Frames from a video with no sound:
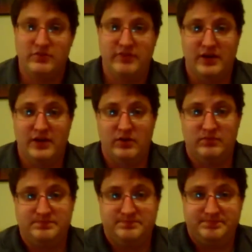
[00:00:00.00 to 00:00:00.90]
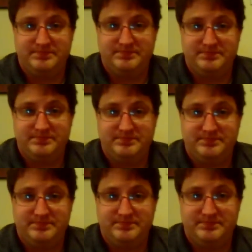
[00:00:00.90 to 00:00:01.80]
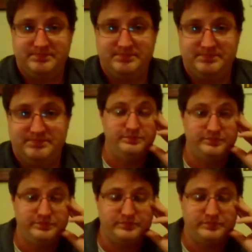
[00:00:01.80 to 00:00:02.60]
next video. Um,